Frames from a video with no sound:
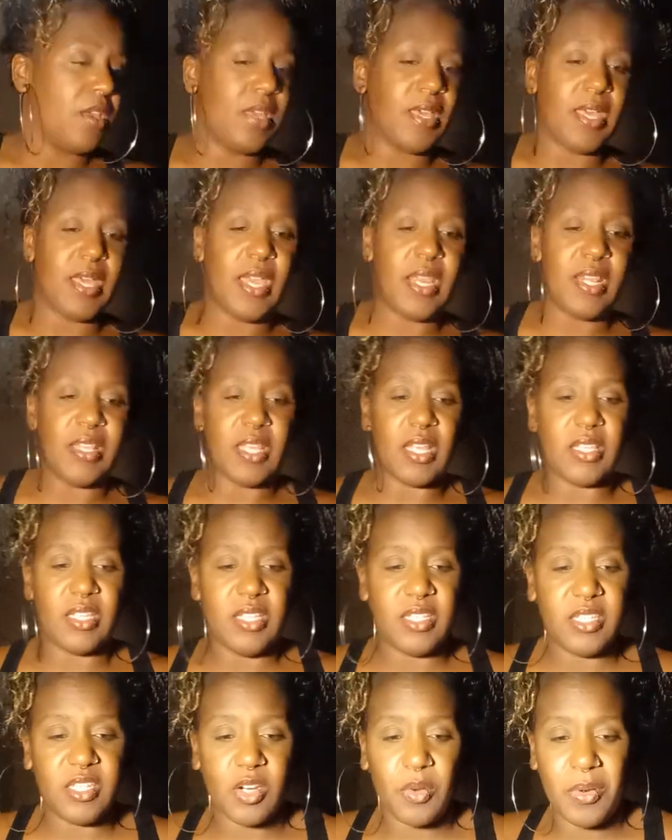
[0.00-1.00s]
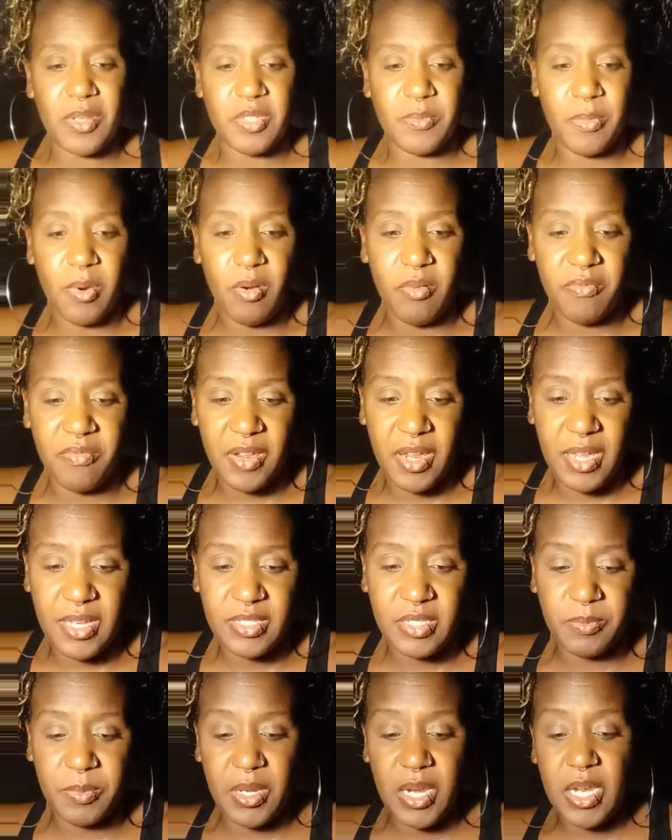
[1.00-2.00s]
I hated that these cigarettes burn
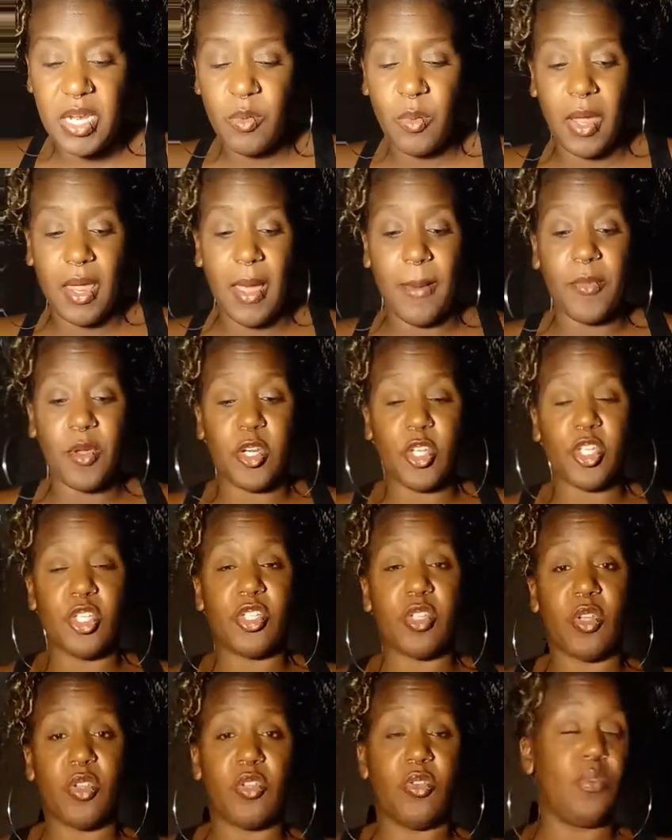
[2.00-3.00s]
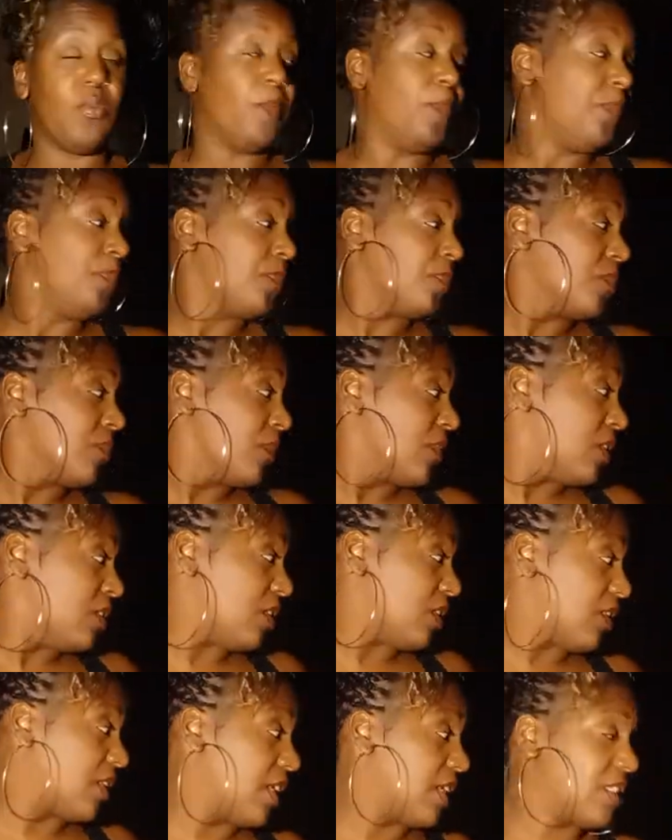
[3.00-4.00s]
fast. But anyway, I'm going to show you
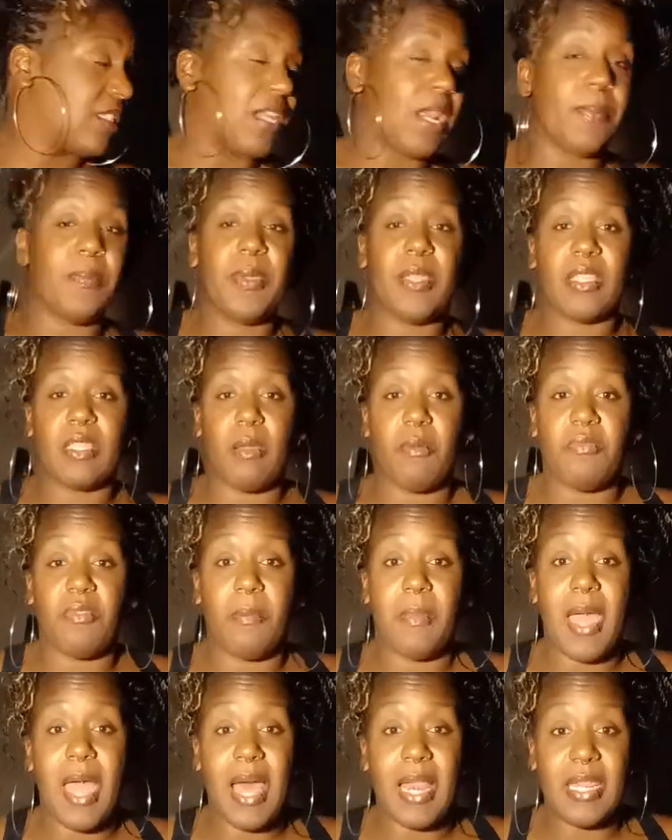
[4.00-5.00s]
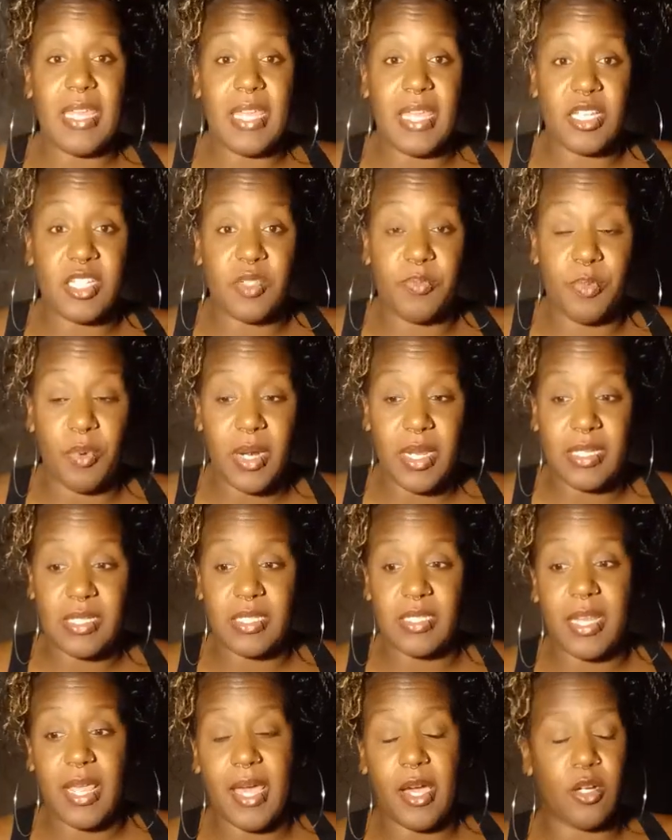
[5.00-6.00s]
the things that I picked up from
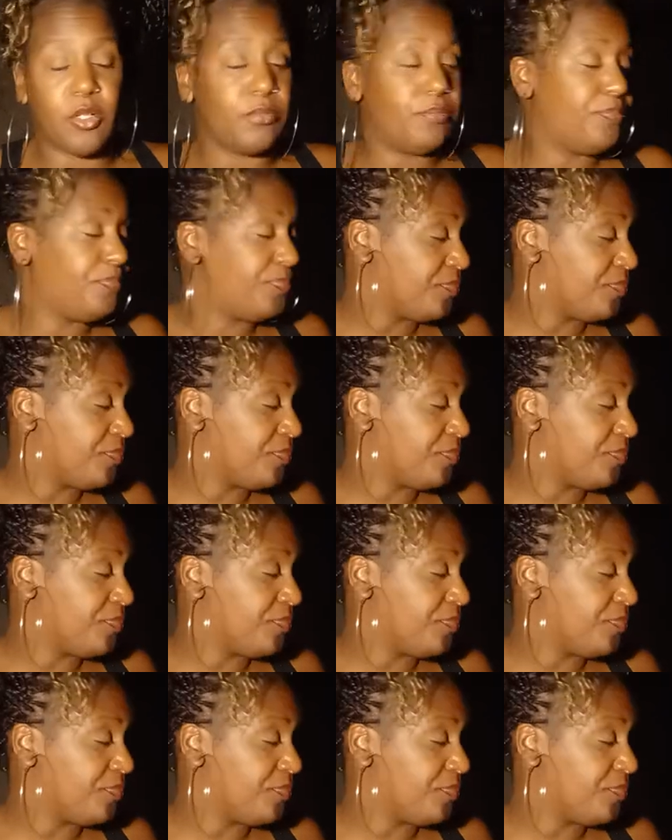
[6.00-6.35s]
AliExpress. Now,